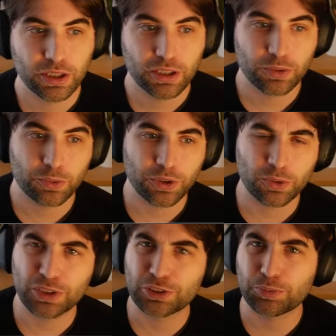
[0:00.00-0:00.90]
We don't
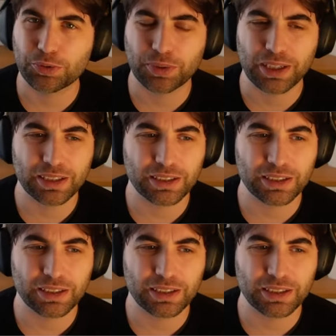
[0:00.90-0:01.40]
want to provide any